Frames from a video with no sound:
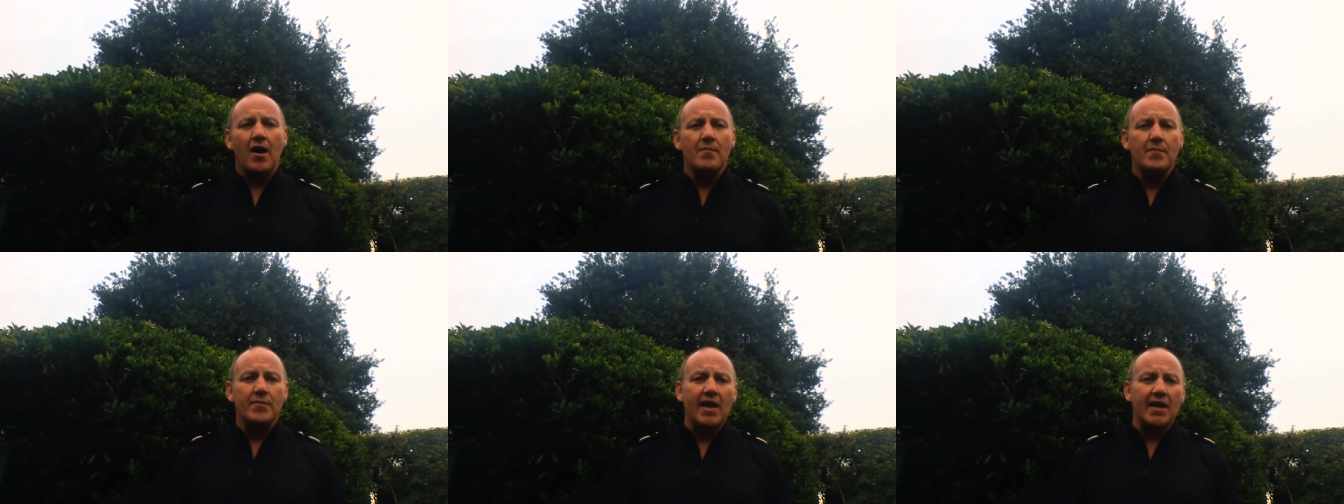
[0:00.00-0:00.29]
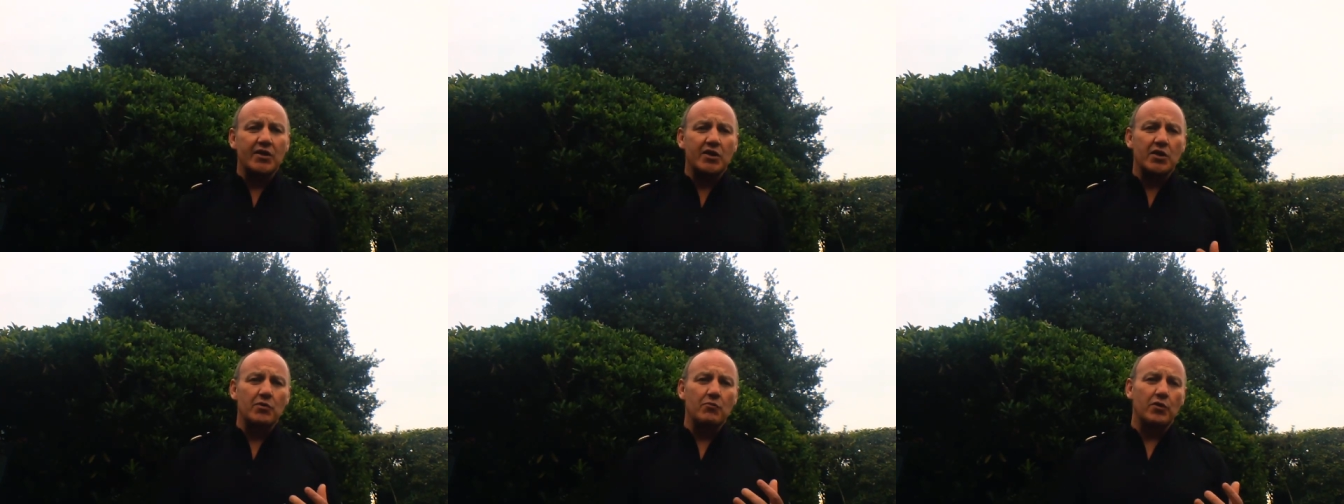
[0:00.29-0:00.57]
Um,
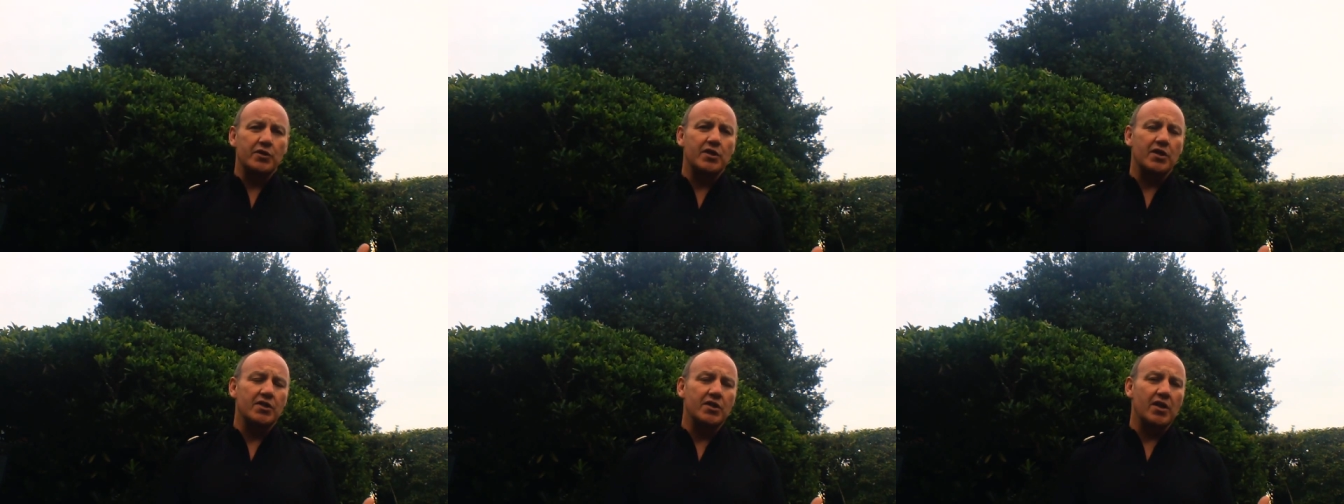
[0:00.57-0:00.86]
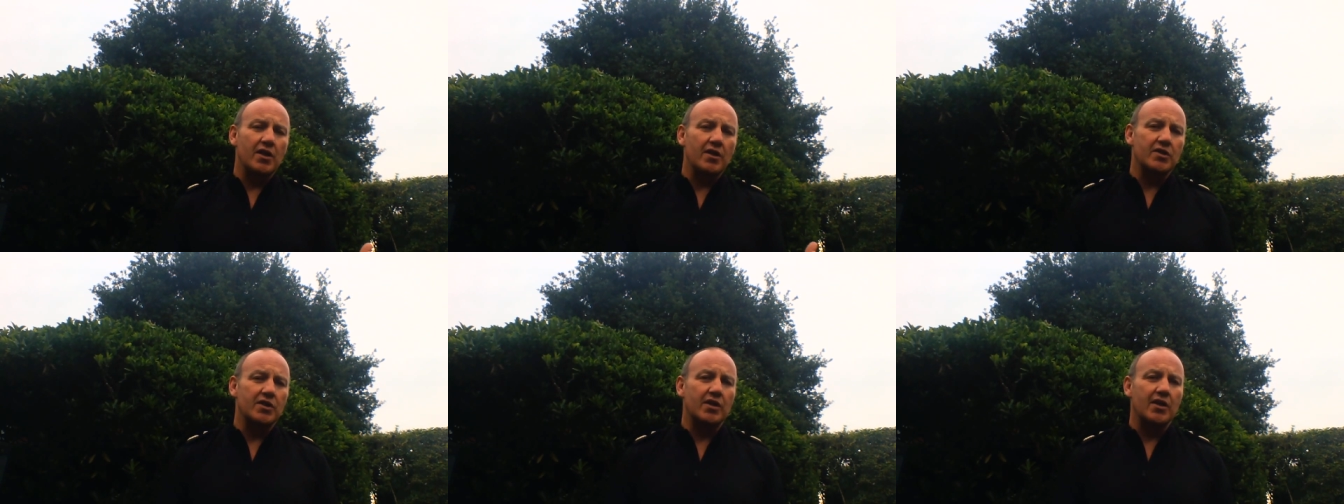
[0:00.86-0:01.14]
next, I want to
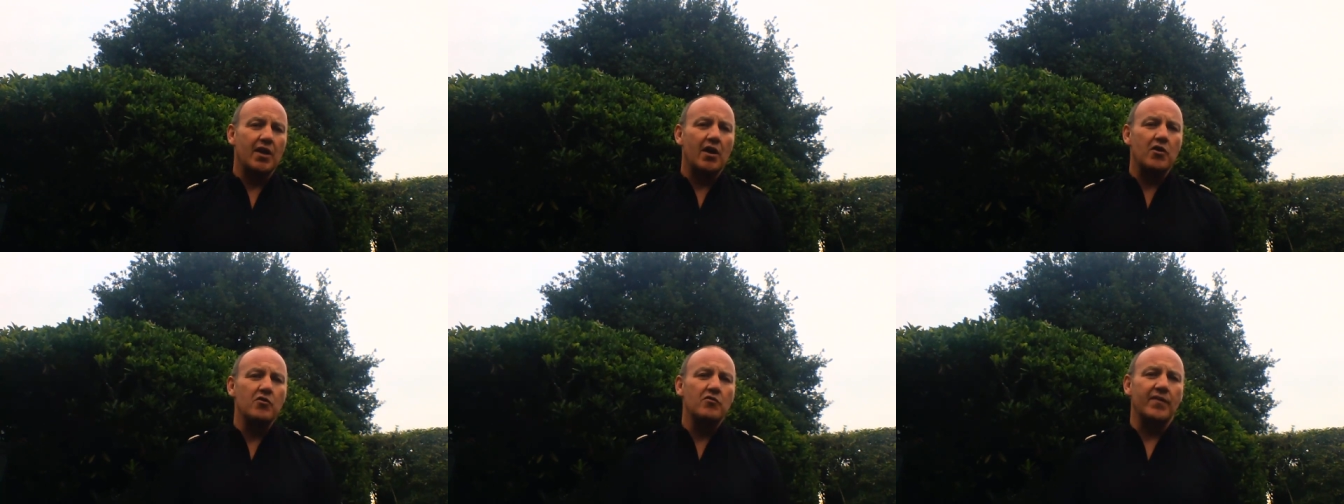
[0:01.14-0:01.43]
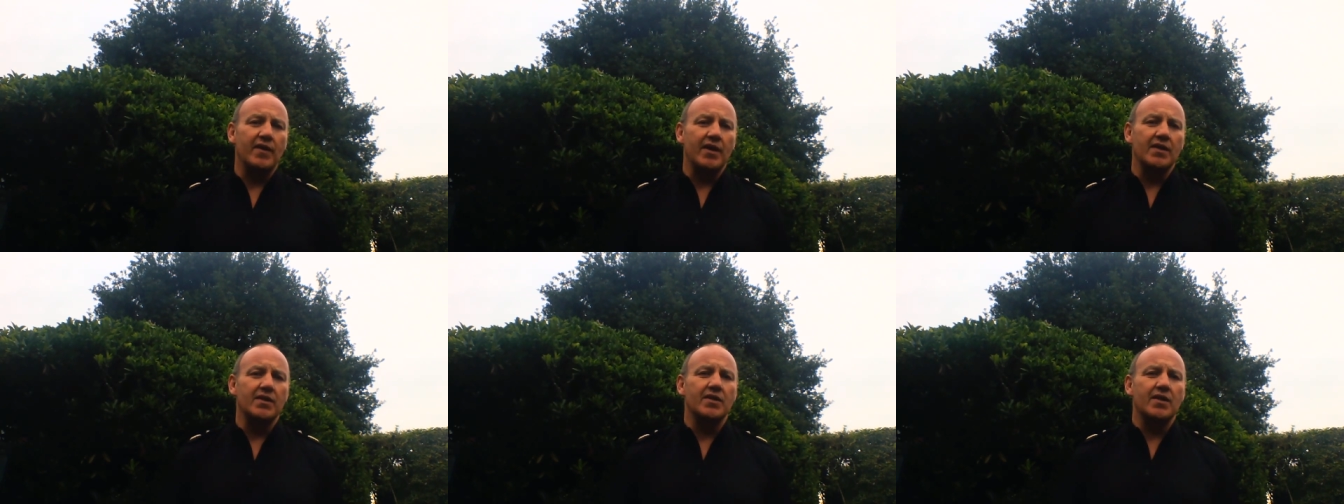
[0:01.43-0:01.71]
turn to
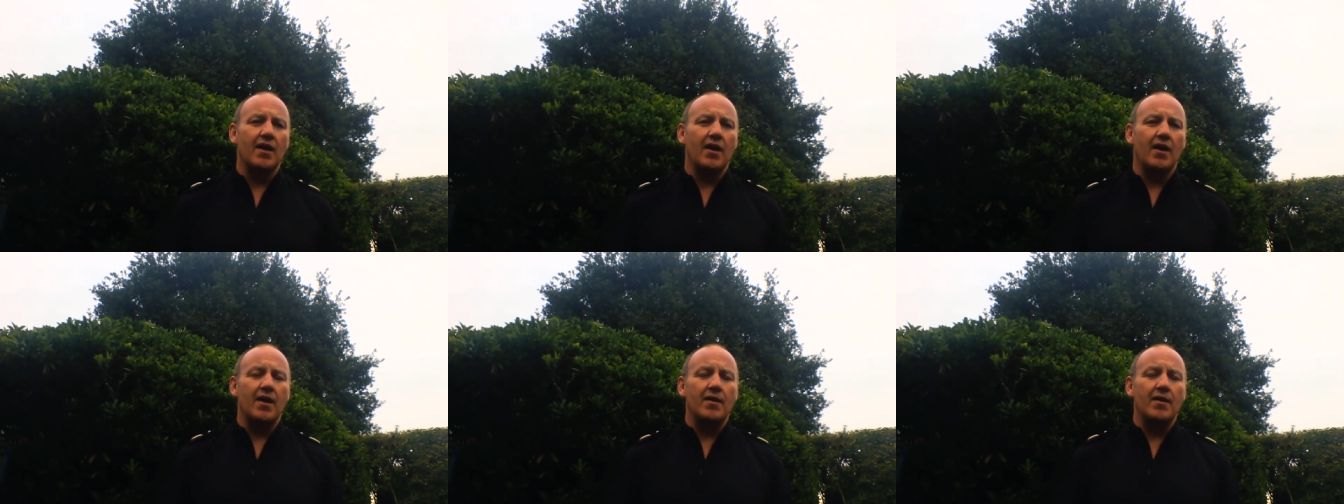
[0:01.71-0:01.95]
COVID.